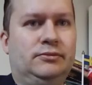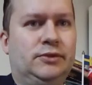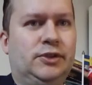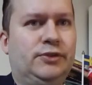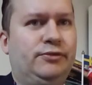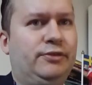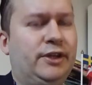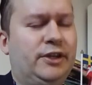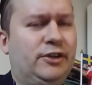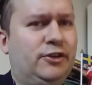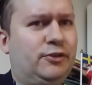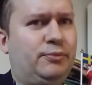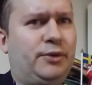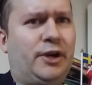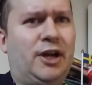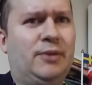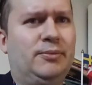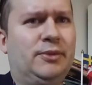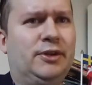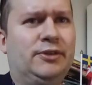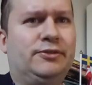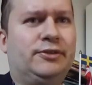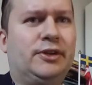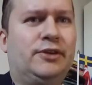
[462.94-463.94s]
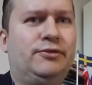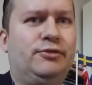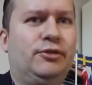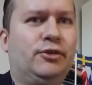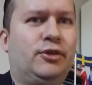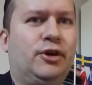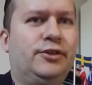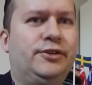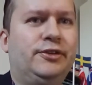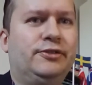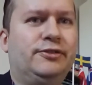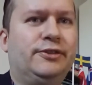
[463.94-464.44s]
the Finnish Prime Minister, I
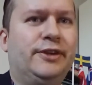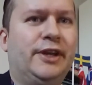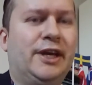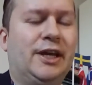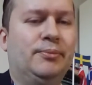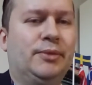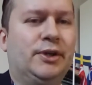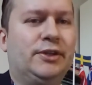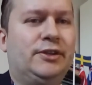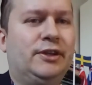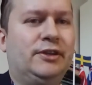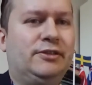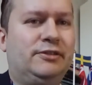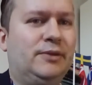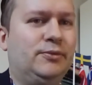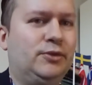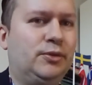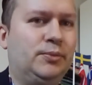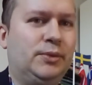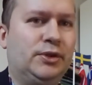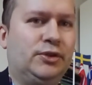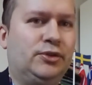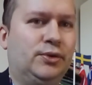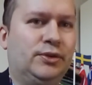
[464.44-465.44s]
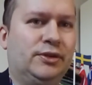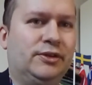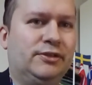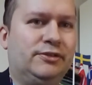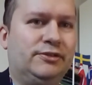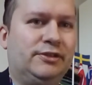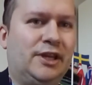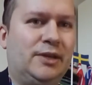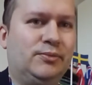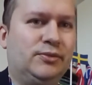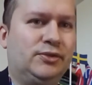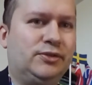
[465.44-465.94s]
forgot his name, but they seem to be doing the
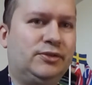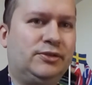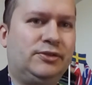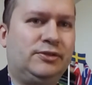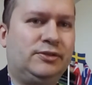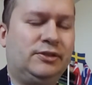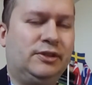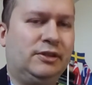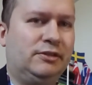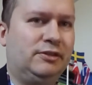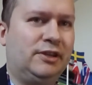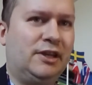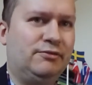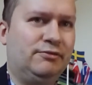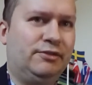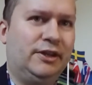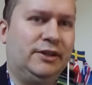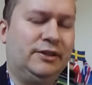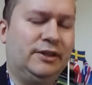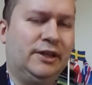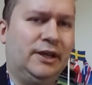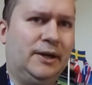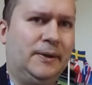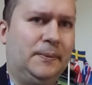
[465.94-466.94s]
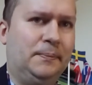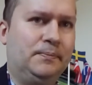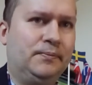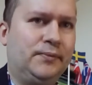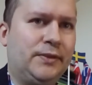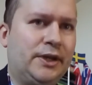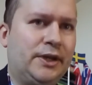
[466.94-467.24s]
same thing there.